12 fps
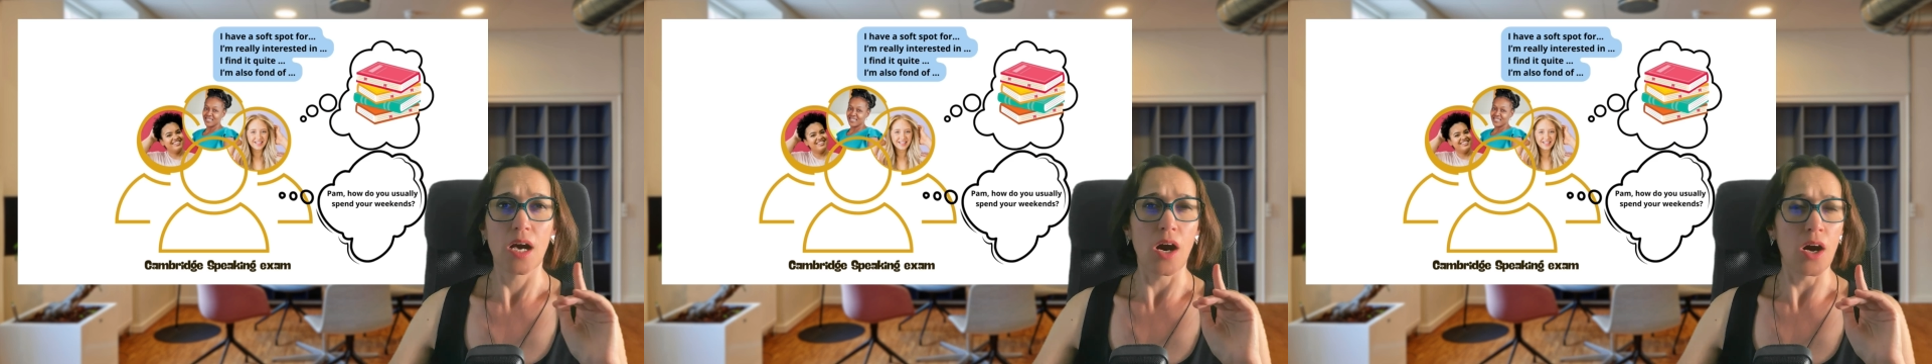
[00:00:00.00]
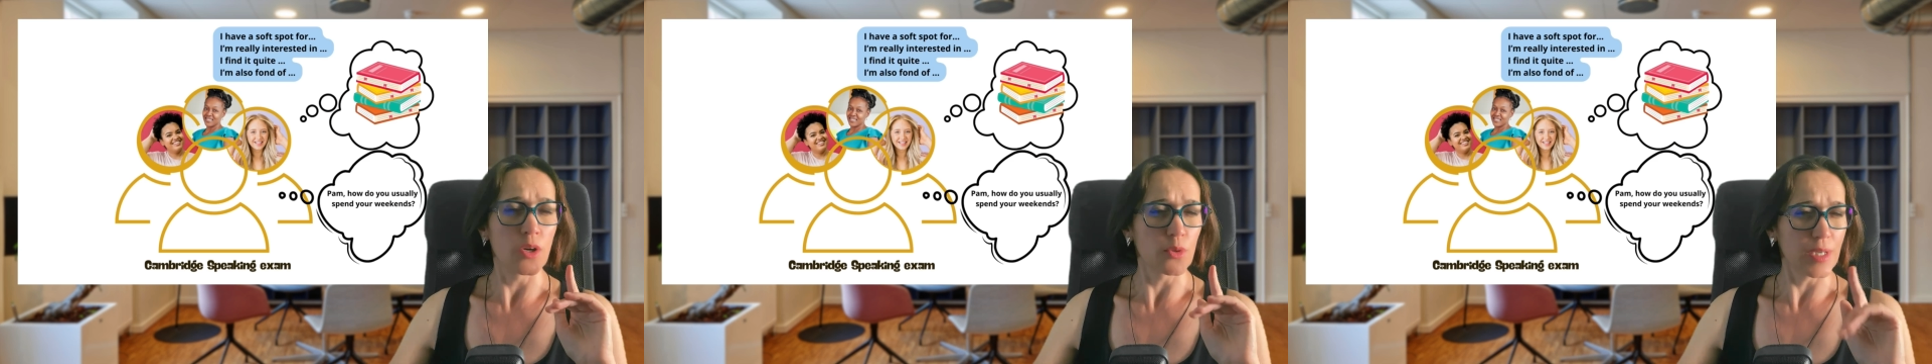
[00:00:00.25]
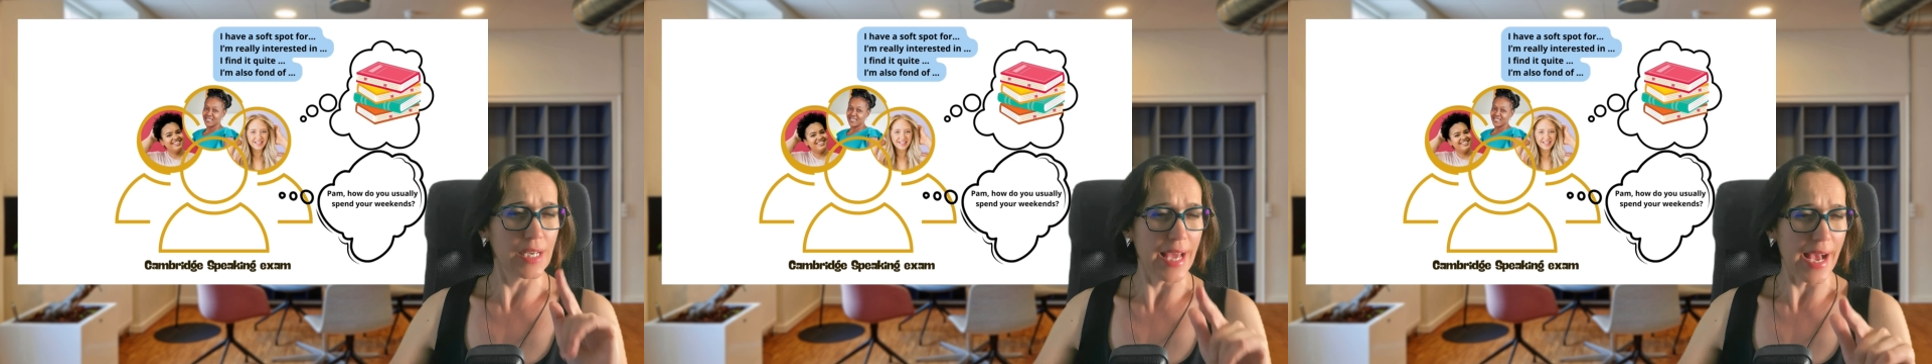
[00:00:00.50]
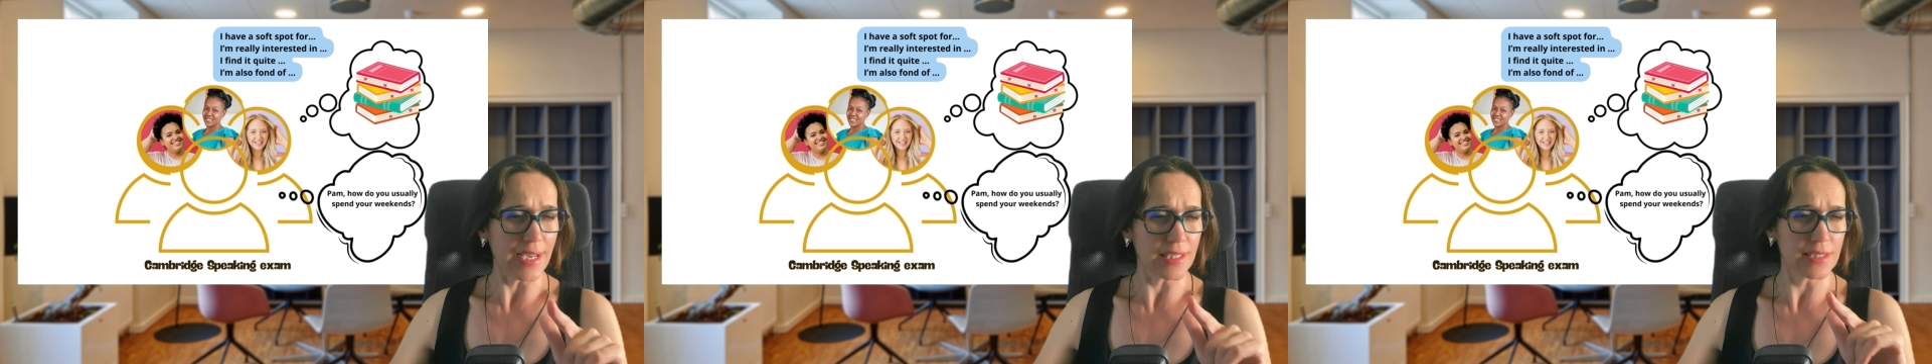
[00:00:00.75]

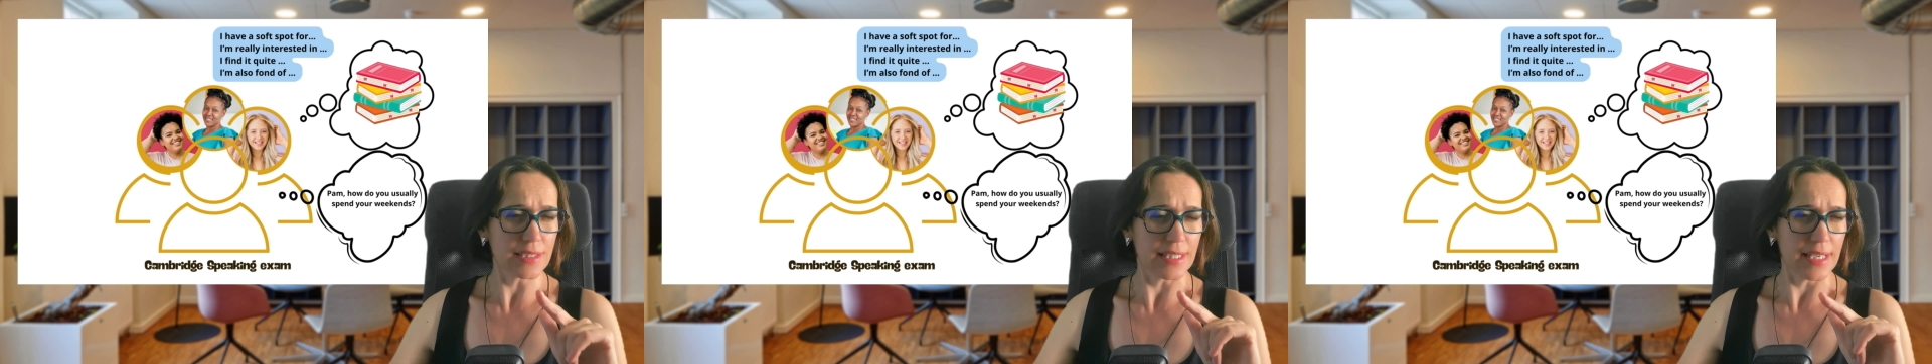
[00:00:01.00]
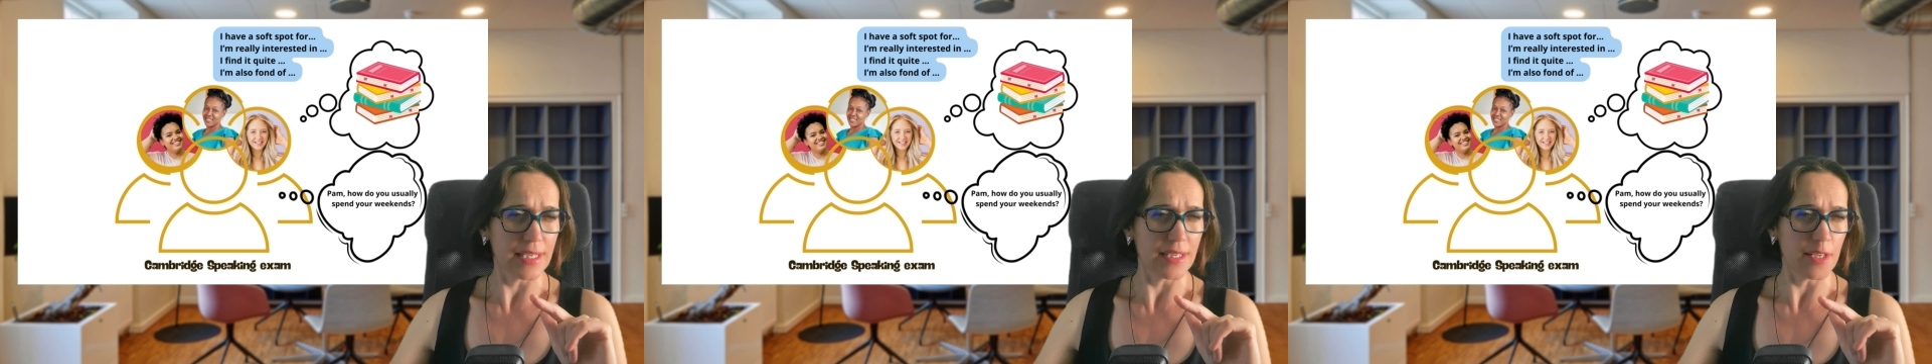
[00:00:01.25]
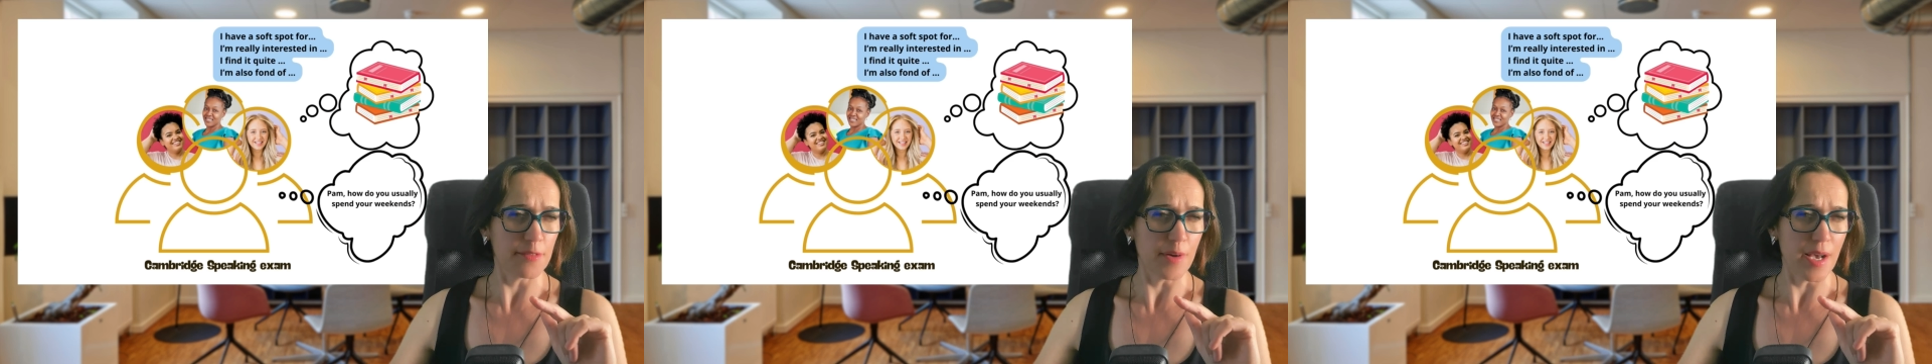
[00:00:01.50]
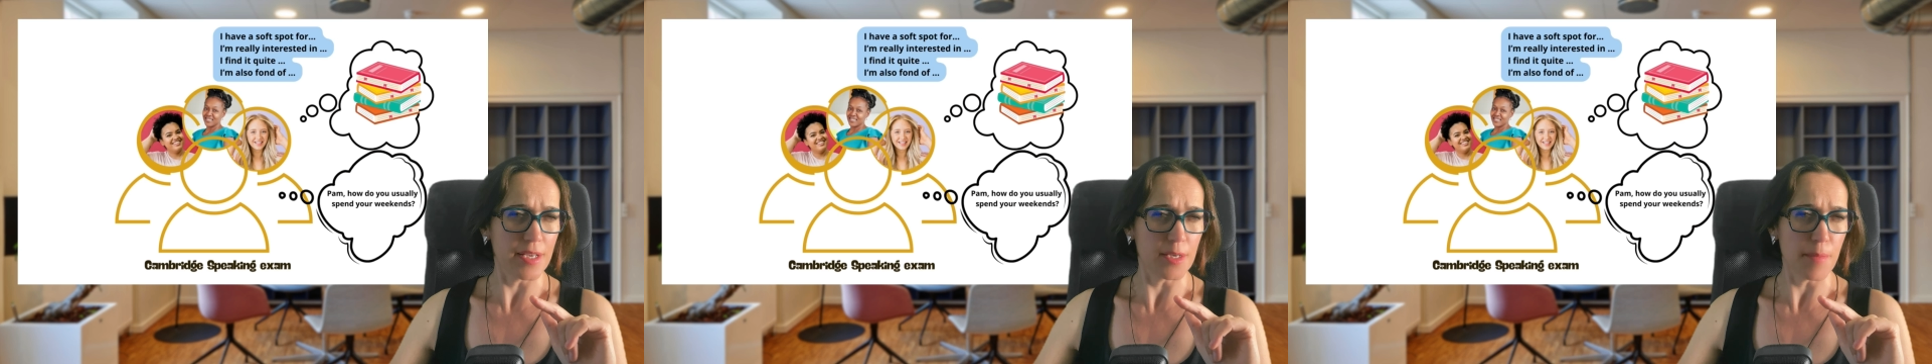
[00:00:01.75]
relaxing if
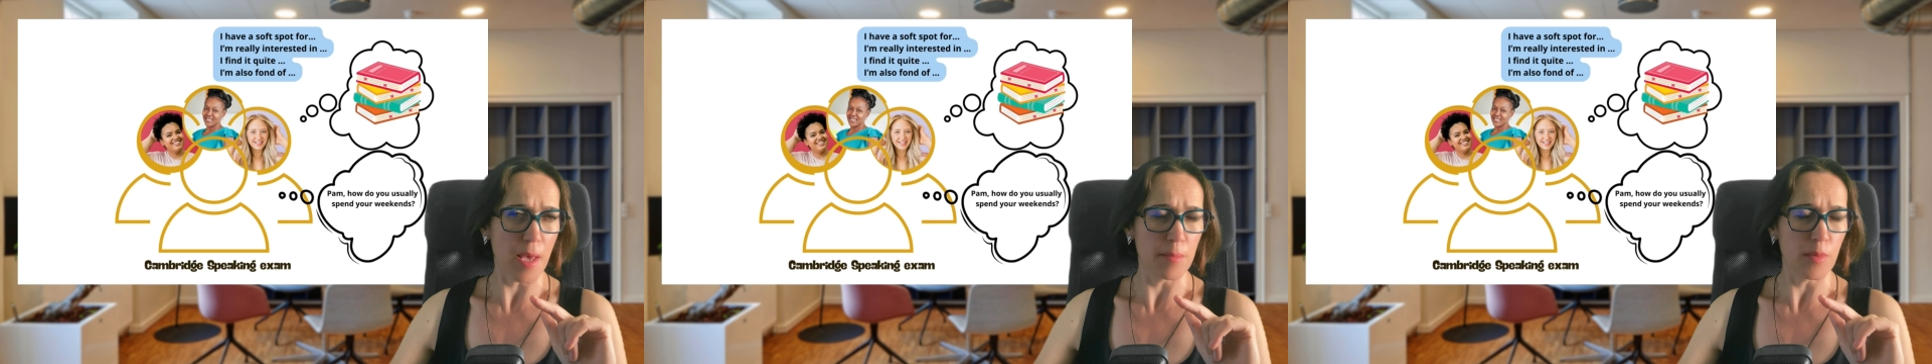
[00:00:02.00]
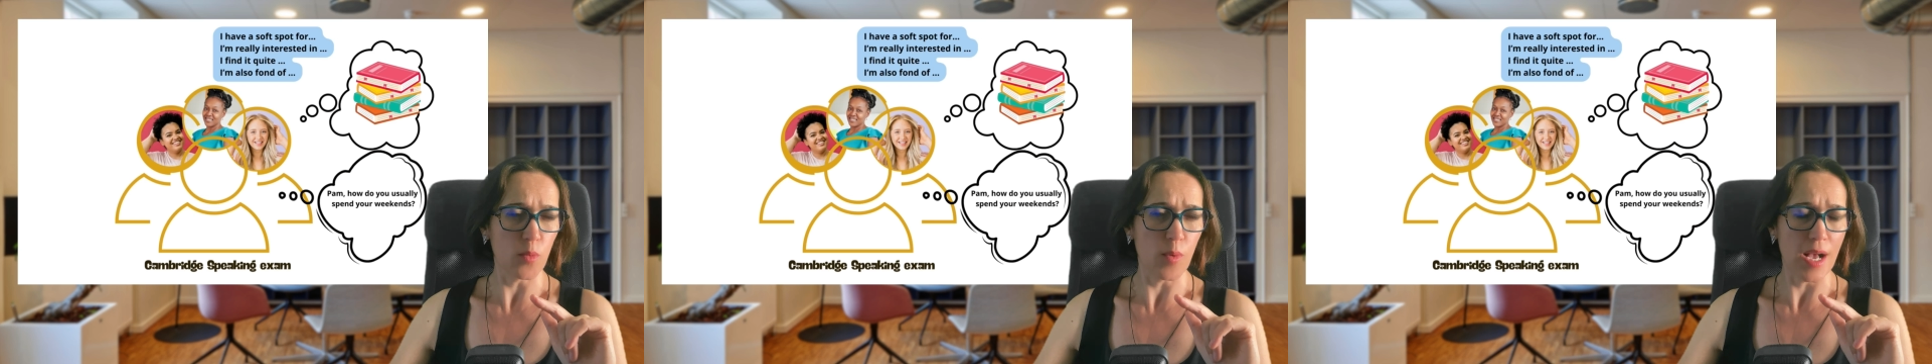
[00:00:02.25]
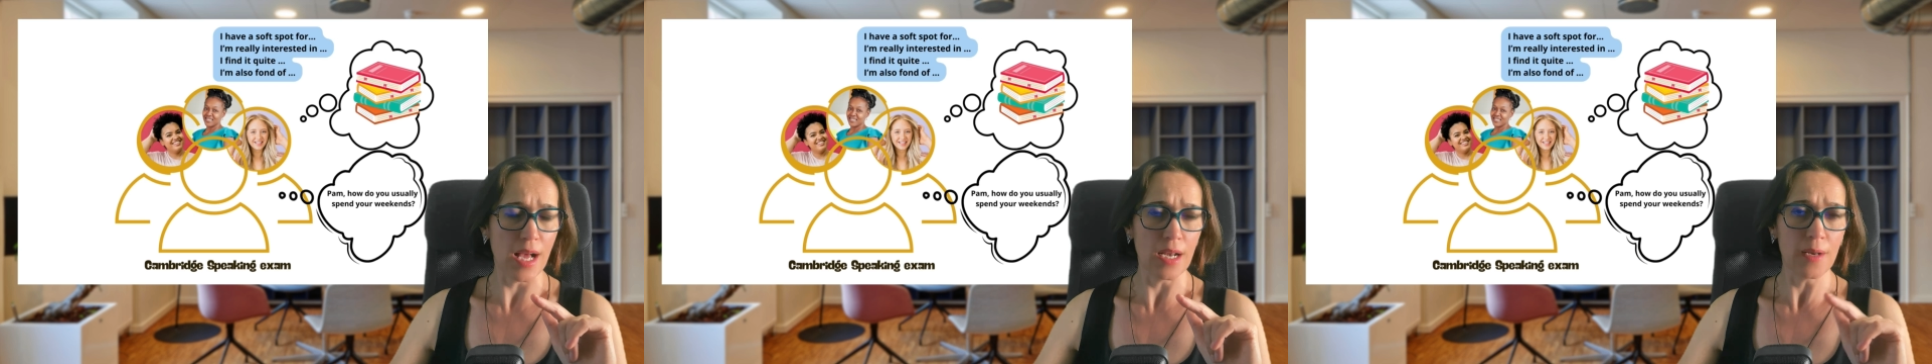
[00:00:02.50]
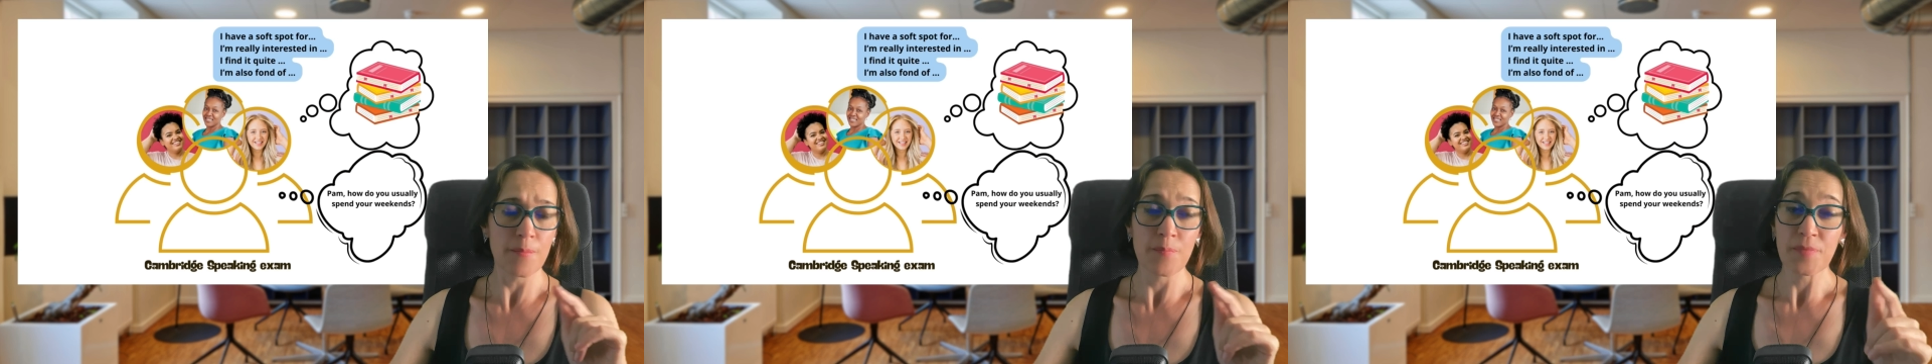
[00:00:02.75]
I remember
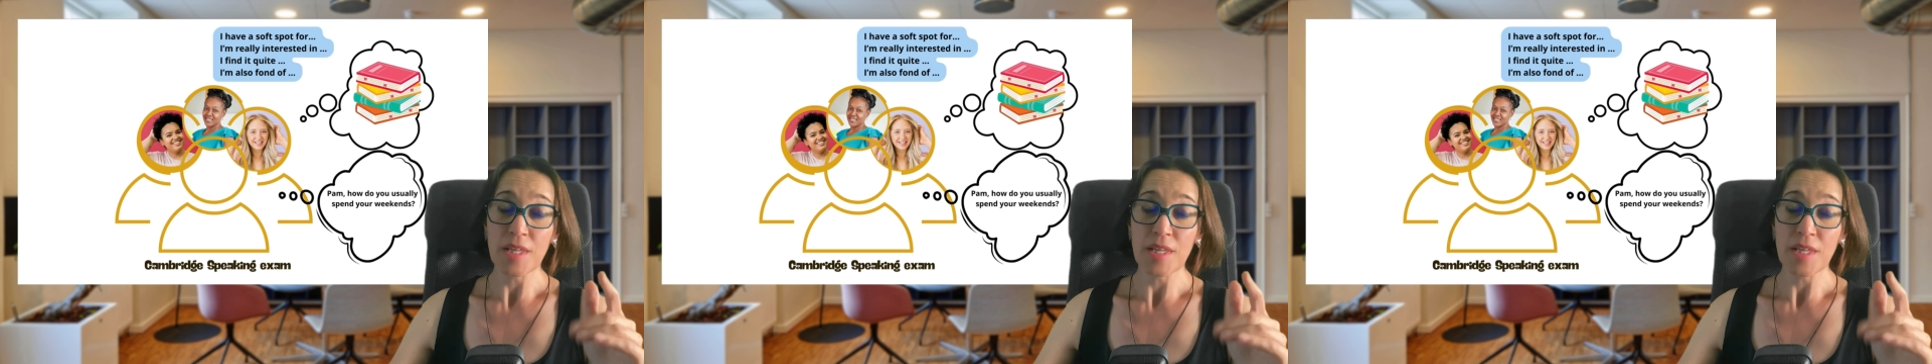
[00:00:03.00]
well,